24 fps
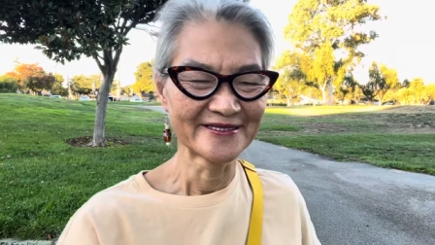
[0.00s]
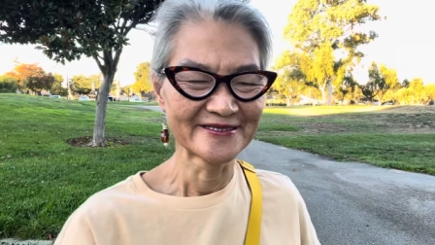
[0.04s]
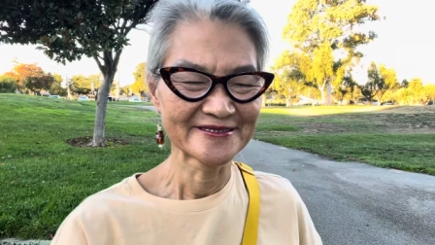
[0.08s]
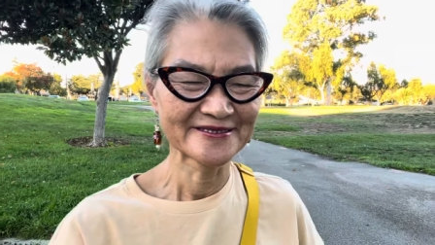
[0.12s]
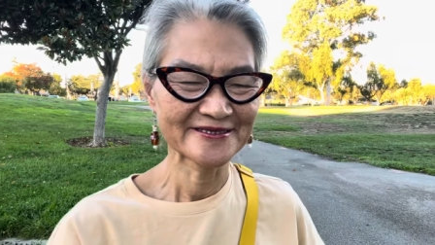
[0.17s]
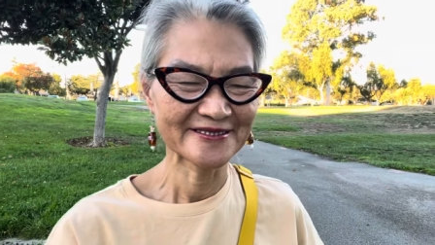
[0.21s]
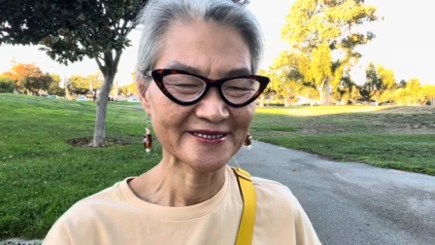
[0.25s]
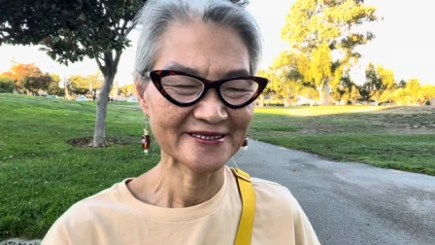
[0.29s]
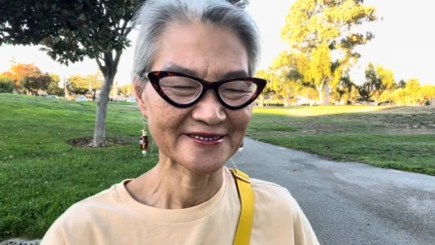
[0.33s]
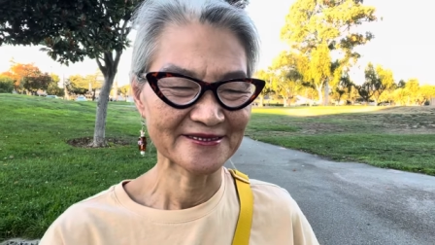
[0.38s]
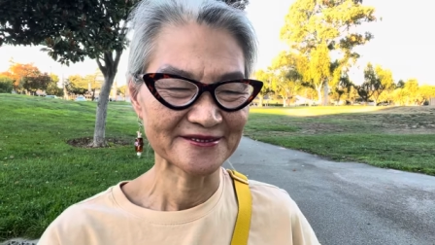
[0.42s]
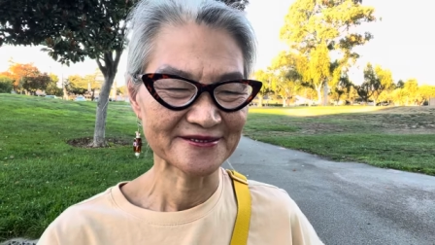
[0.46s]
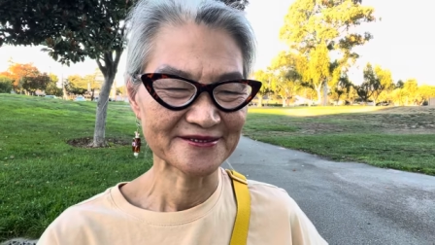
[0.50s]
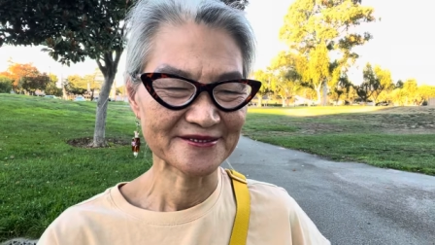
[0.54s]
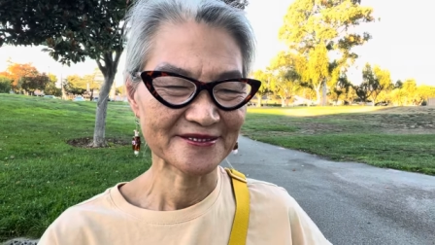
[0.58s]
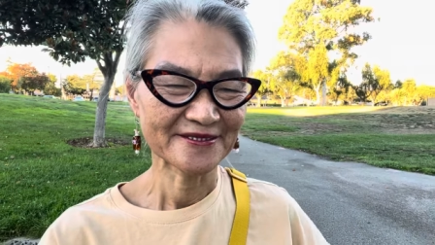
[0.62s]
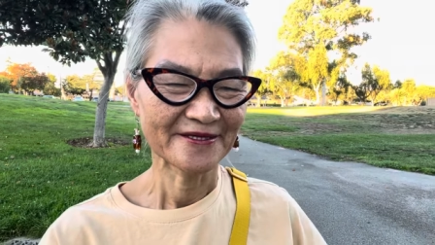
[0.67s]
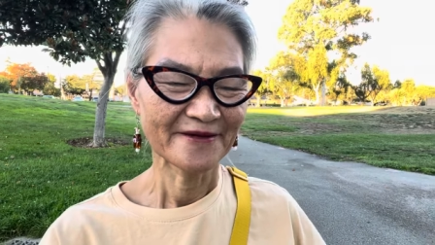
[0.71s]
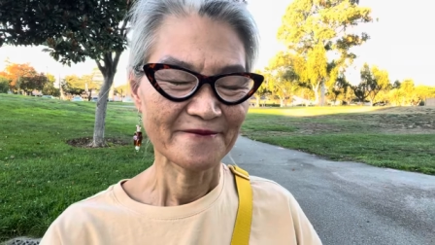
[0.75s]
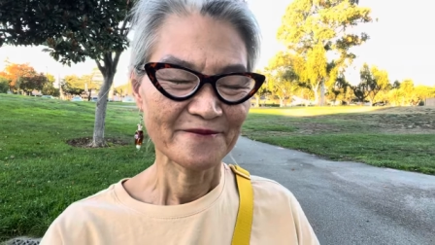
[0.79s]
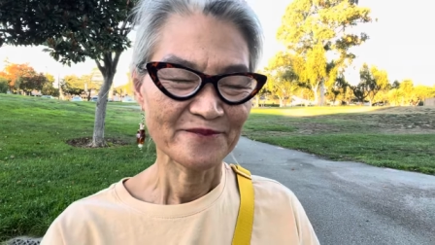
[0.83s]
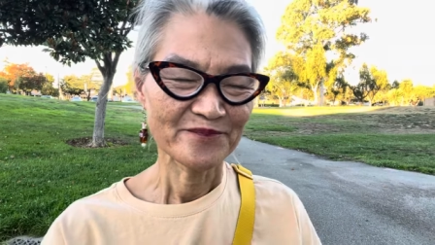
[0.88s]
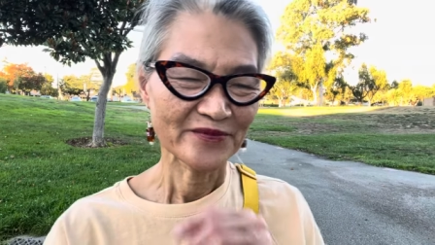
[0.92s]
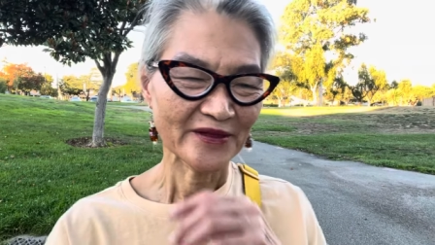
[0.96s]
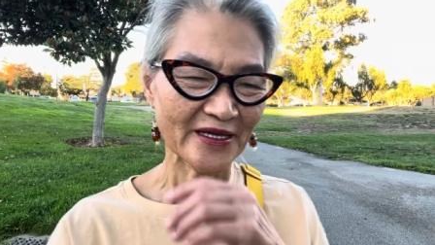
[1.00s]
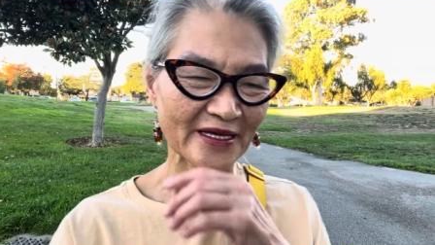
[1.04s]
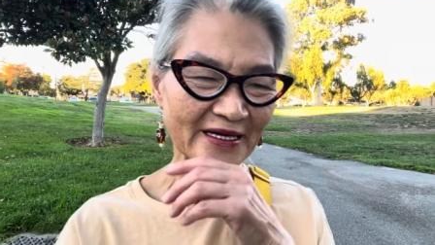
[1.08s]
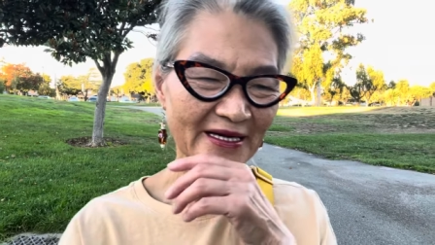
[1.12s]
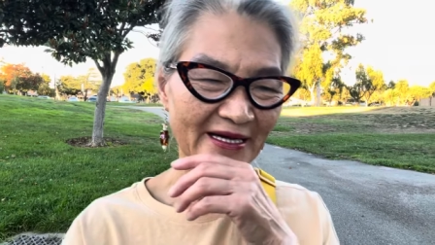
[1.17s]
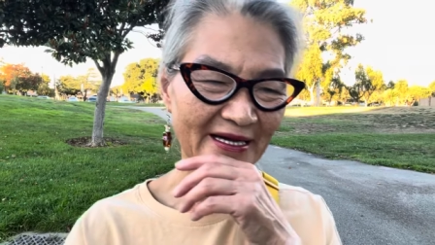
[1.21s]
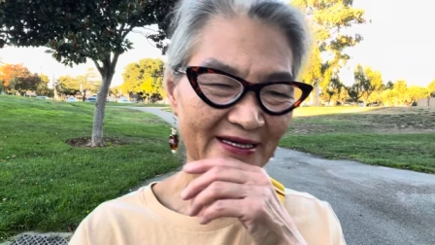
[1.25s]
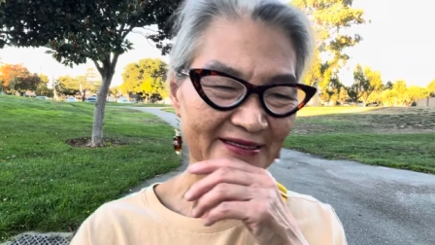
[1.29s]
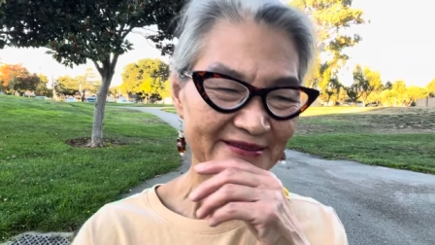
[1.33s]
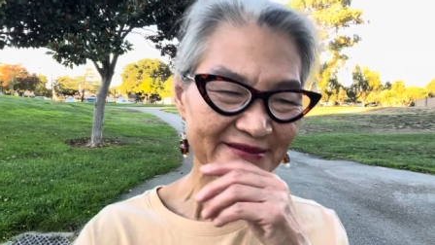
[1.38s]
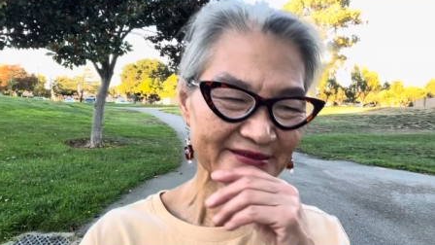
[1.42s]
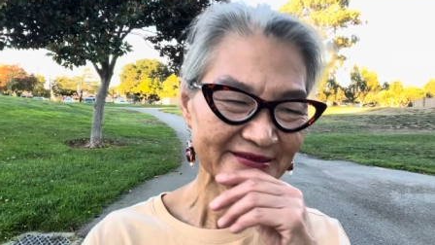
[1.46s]
things,
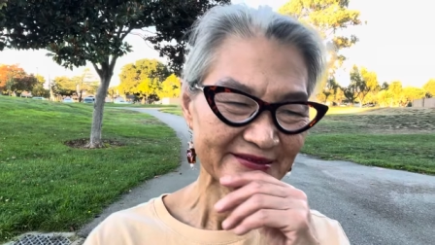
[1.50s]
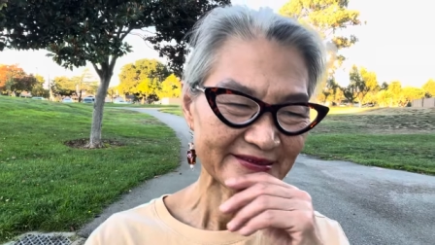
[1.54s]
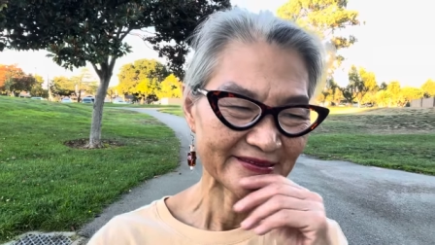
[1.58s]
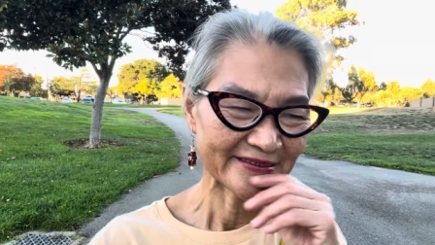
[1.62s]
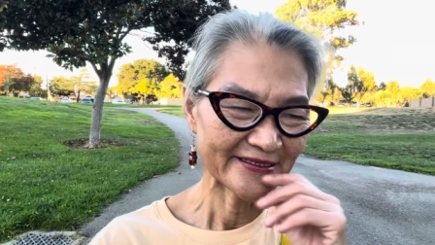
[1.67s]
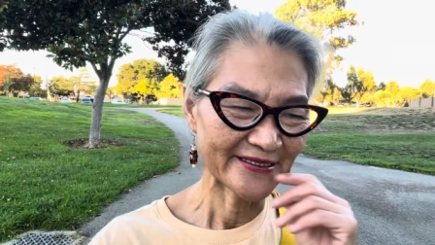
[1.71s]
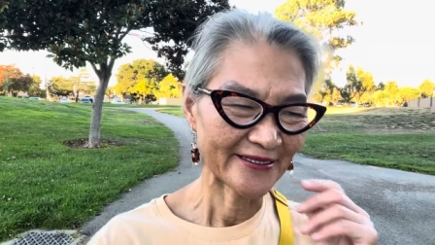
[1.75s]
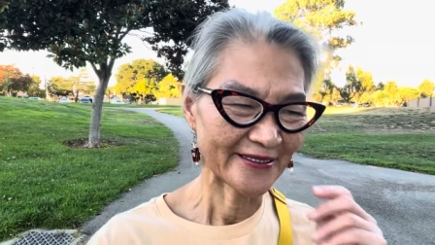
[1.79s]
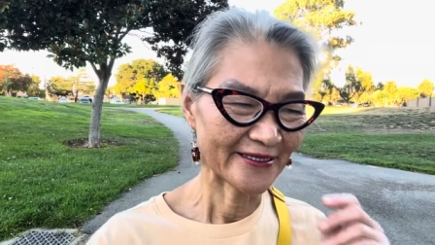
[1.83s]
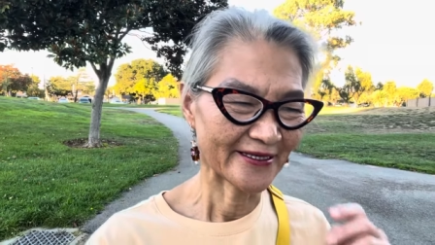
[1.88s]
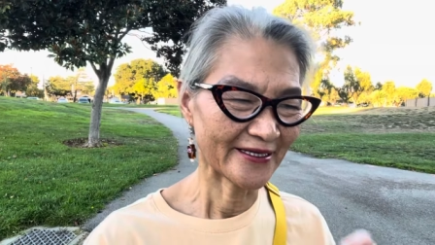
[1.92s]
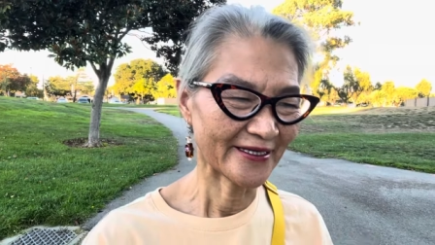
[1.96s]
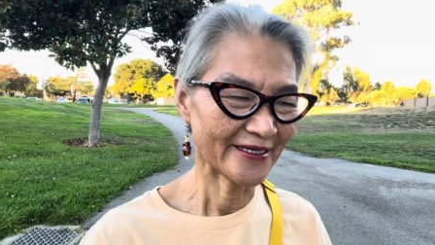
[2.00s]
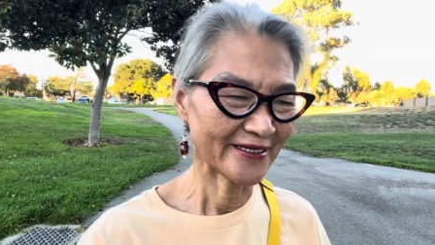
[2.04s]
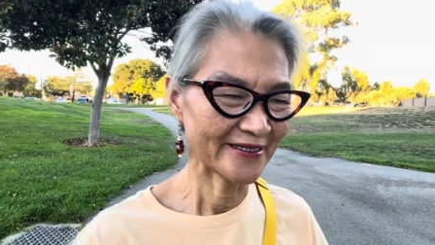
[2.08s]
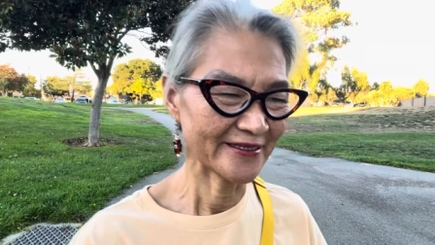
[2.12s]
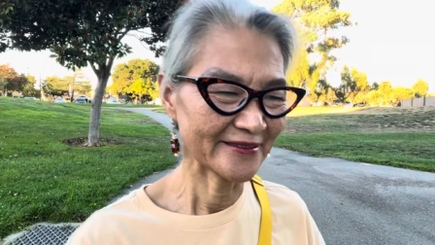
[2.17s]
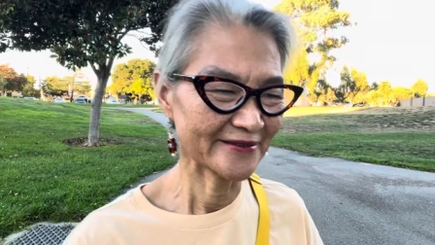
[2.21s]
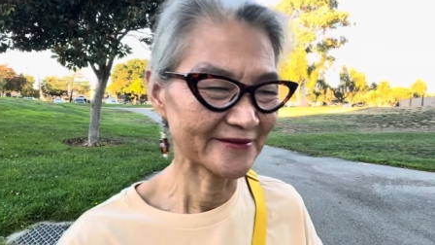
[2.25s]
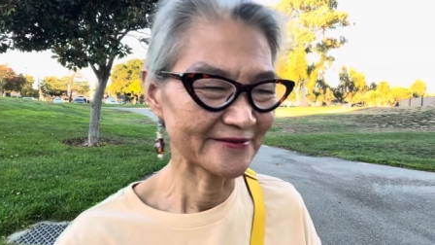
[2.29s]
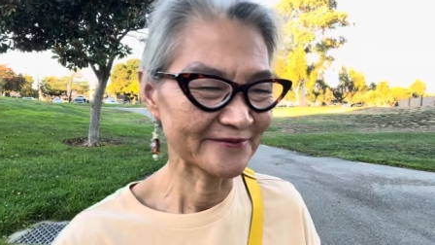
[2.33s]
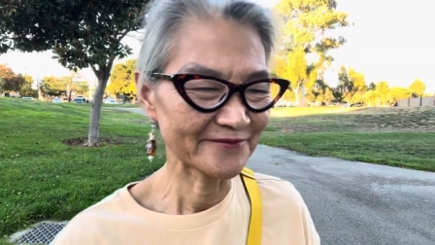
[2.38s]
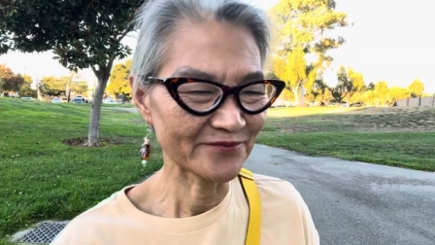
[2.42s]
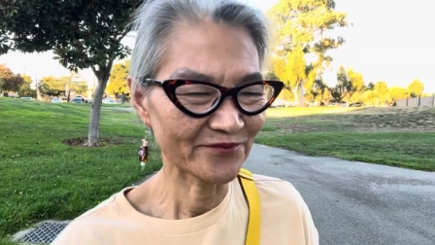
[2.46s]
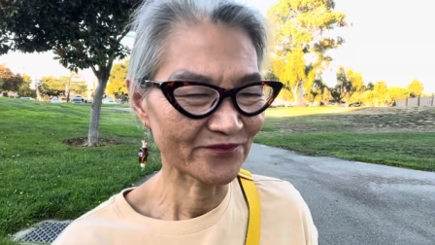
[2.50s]
and uh, I